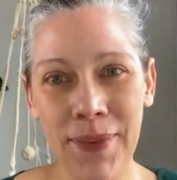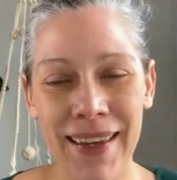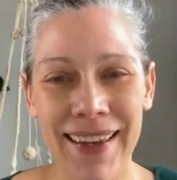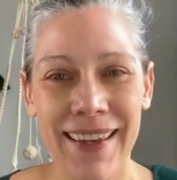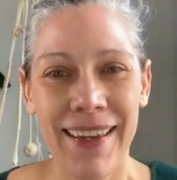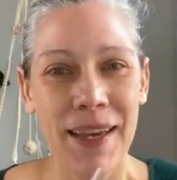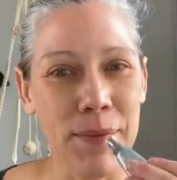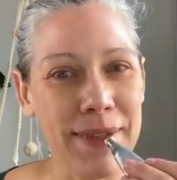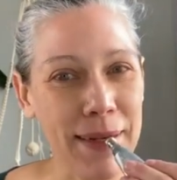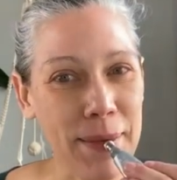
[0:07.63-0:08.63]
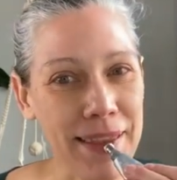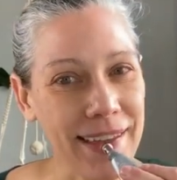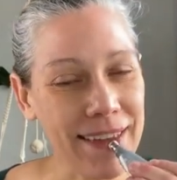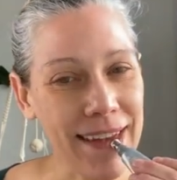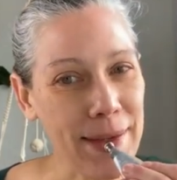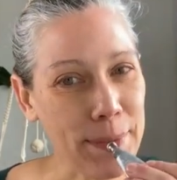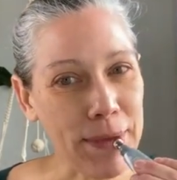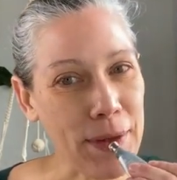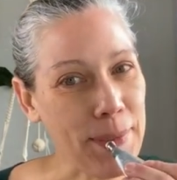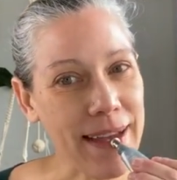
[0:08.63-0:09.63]
I'm going to talk about the
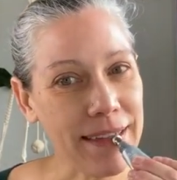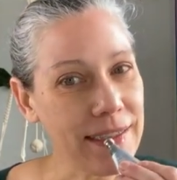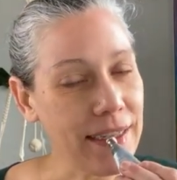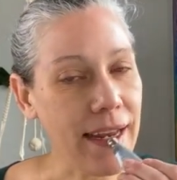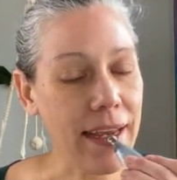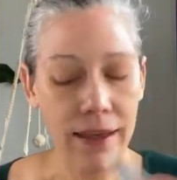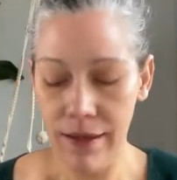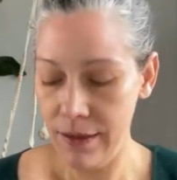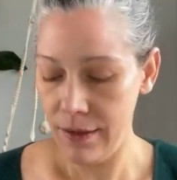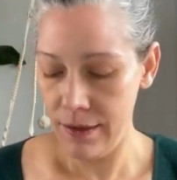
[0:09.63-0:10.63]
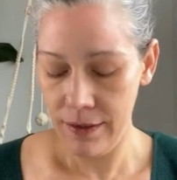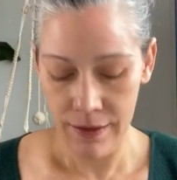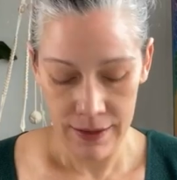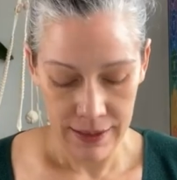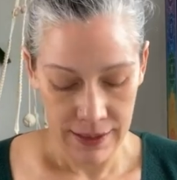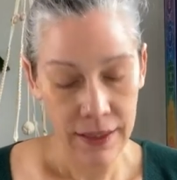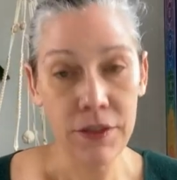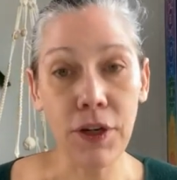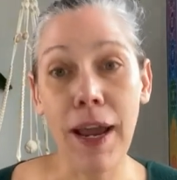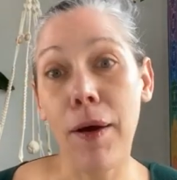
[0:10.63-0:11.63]
glow mask today
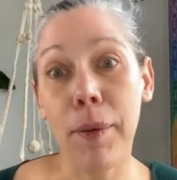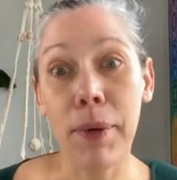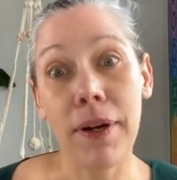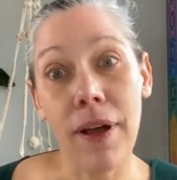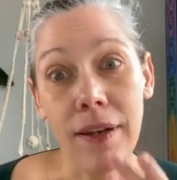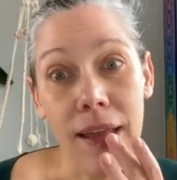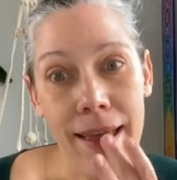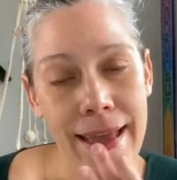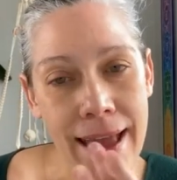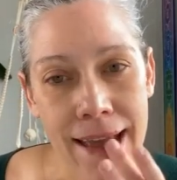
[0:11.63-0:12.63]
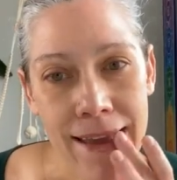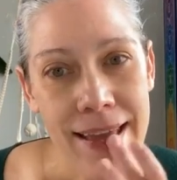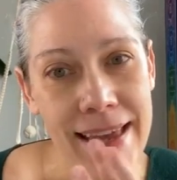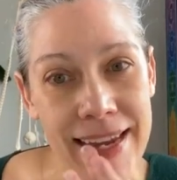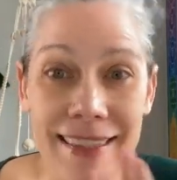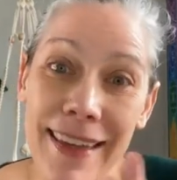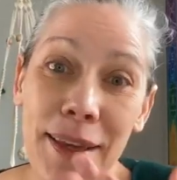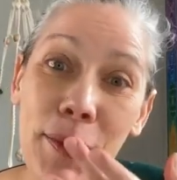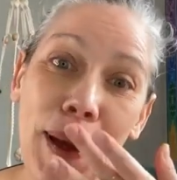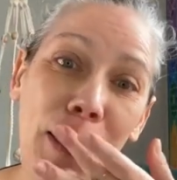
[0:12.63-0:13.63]
and show you how I put it on, because I
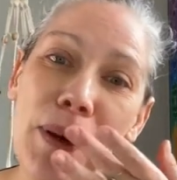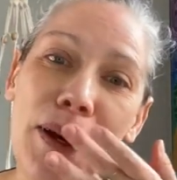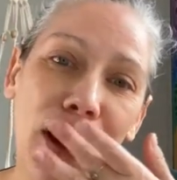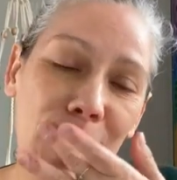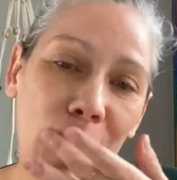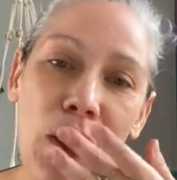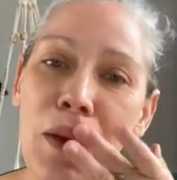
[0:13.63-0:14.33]
like the way I put it on.